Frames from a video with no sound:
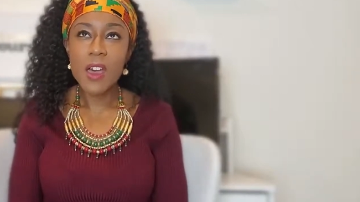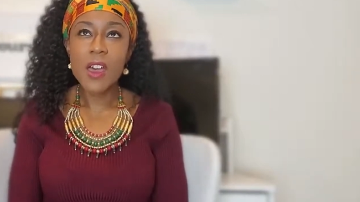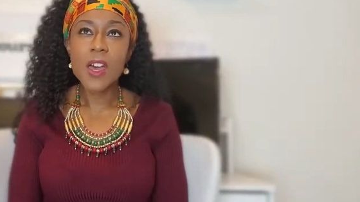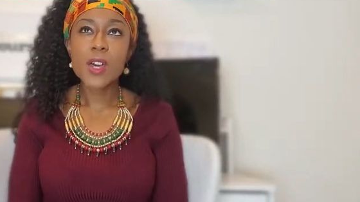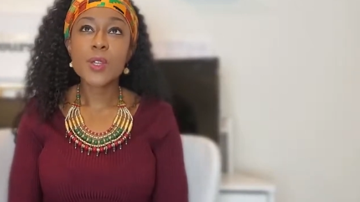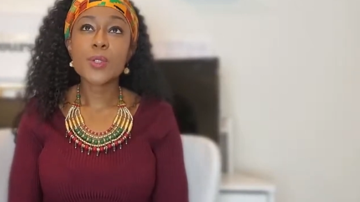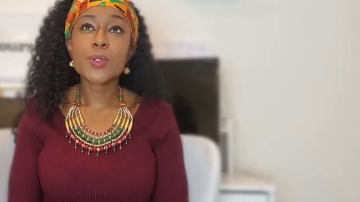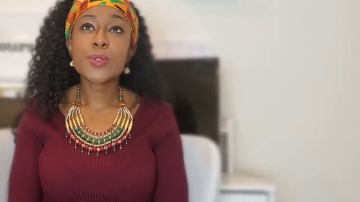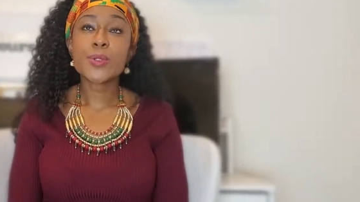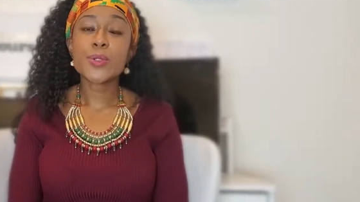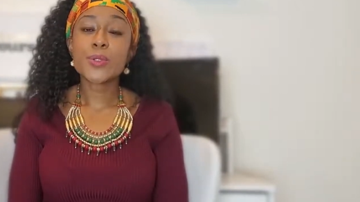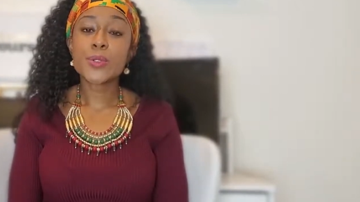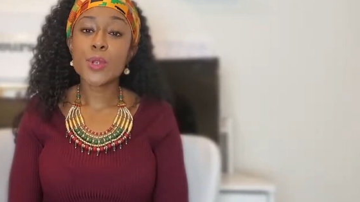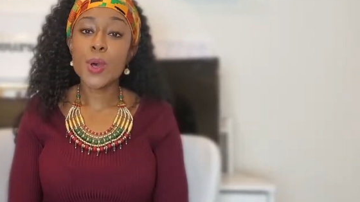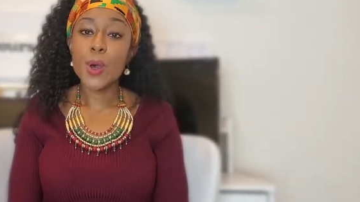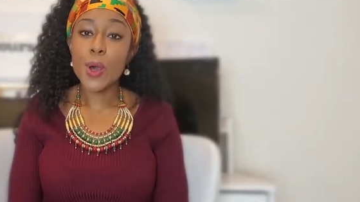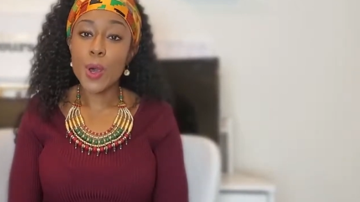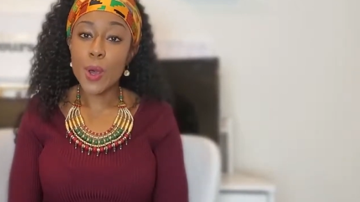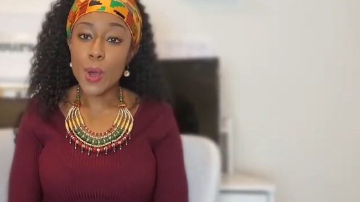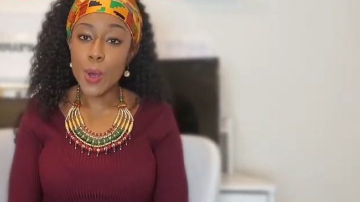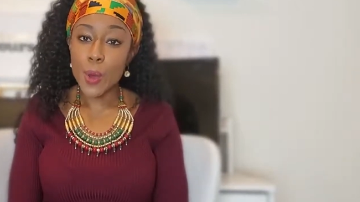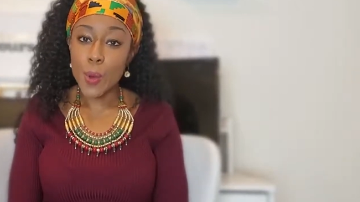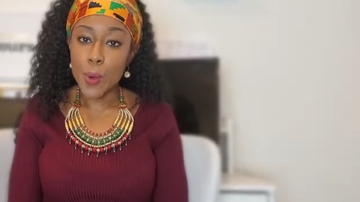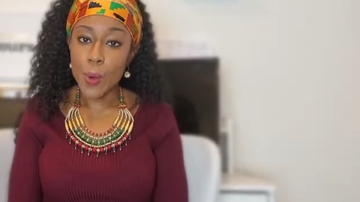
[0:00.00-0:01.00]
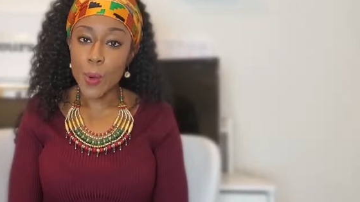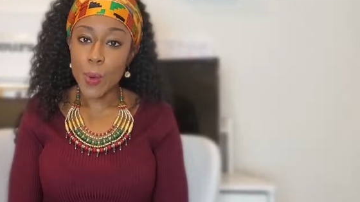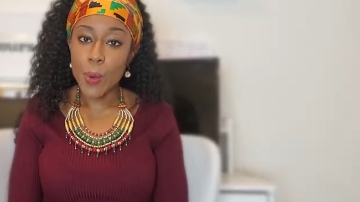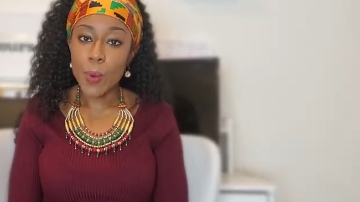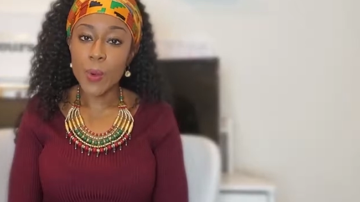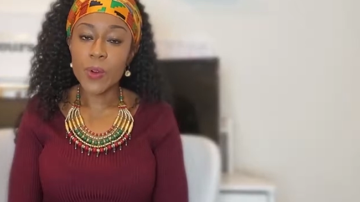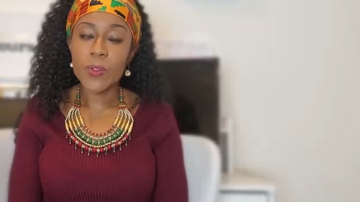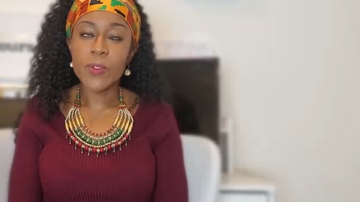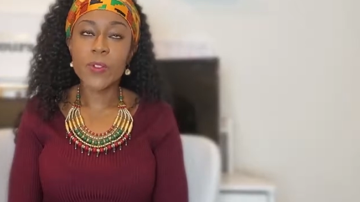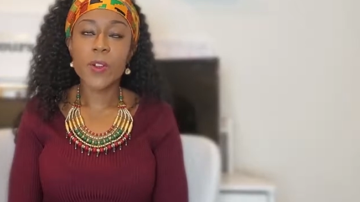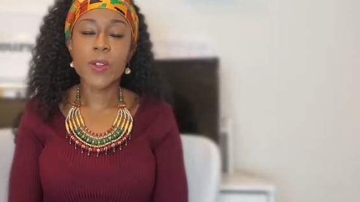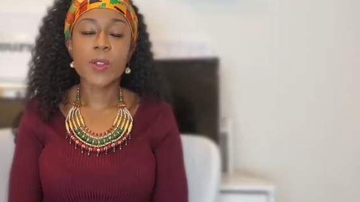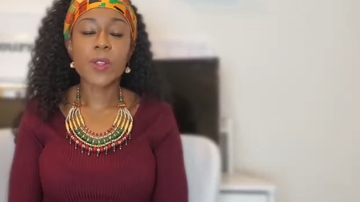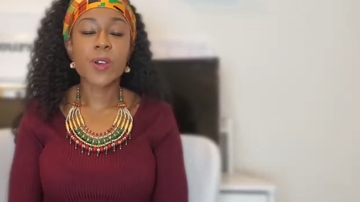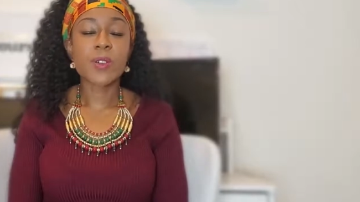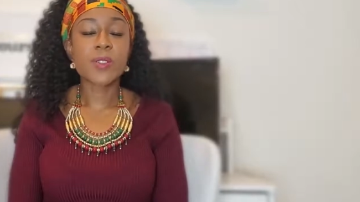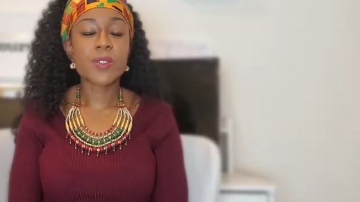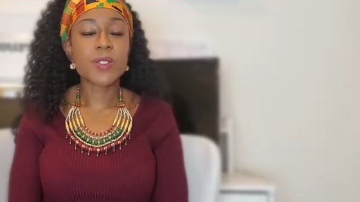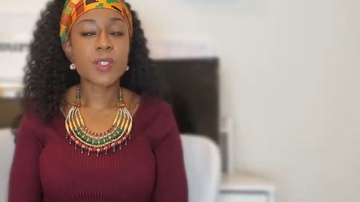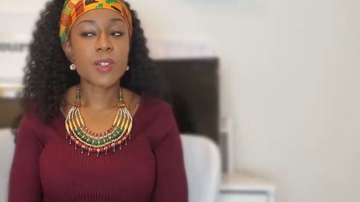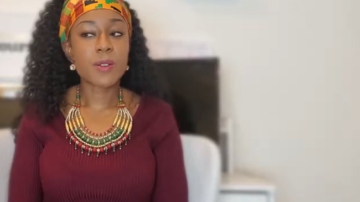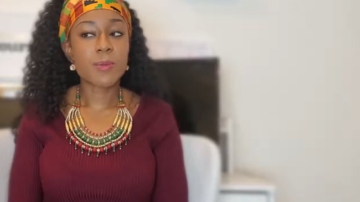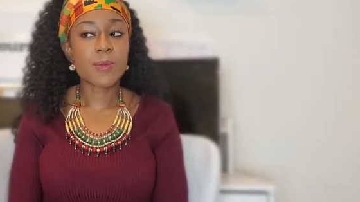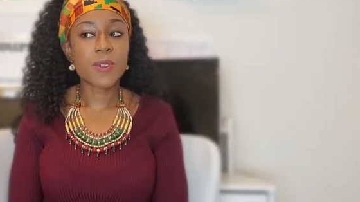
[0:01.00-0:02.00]
So for
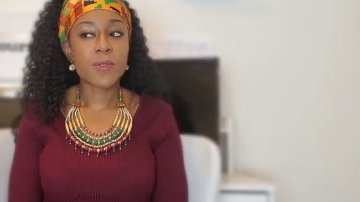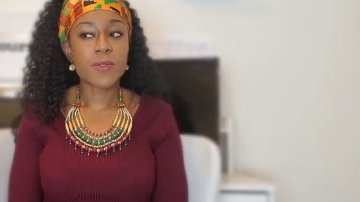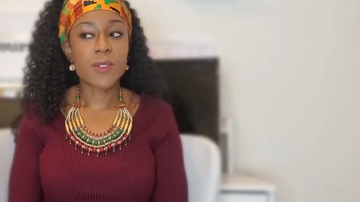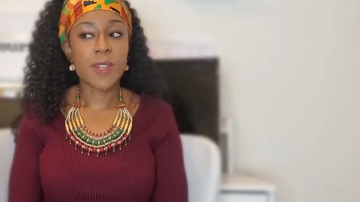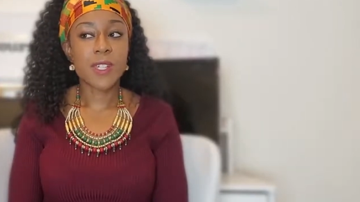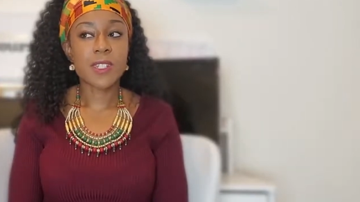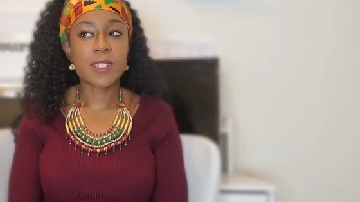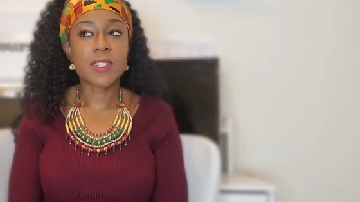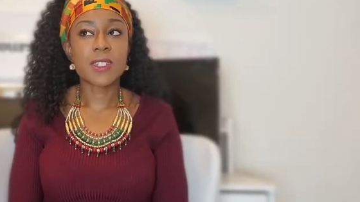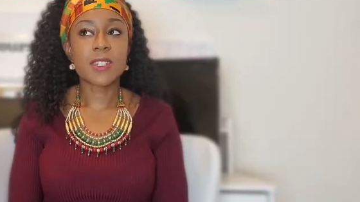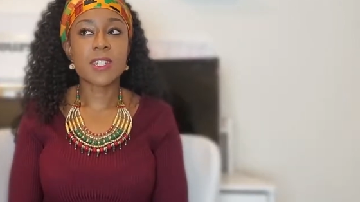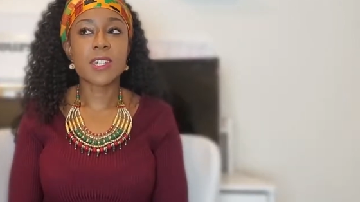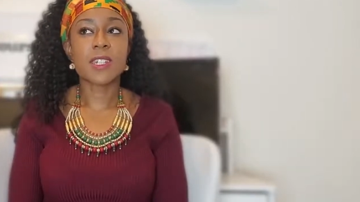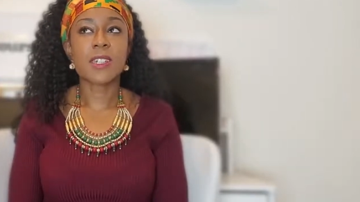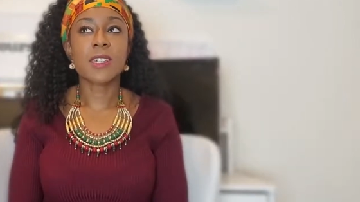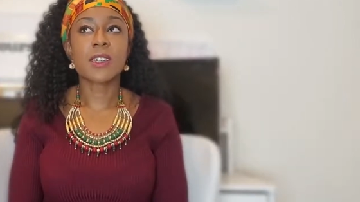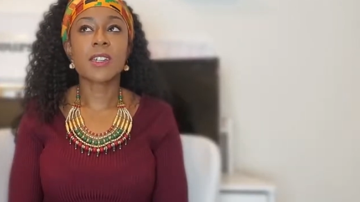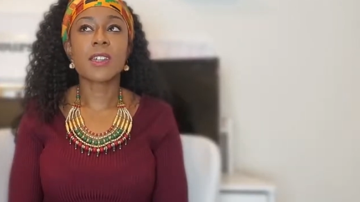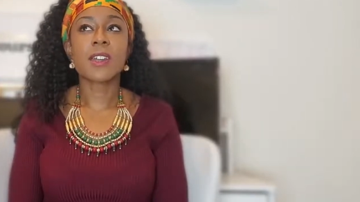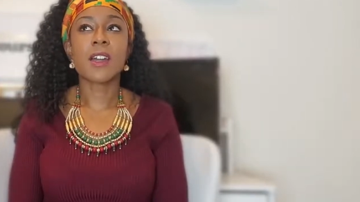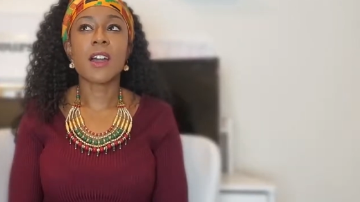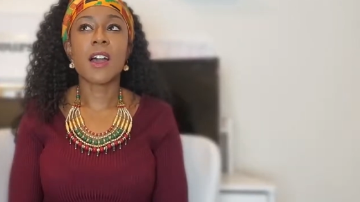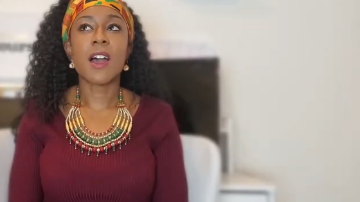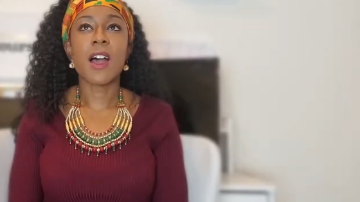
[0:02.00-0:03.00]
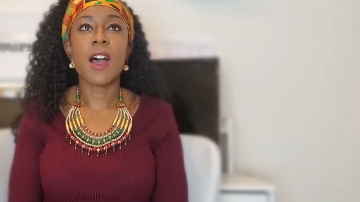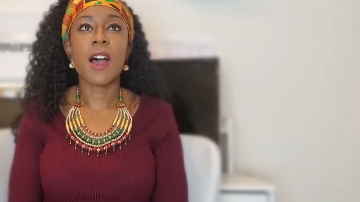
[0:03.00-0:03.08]
long-term investing,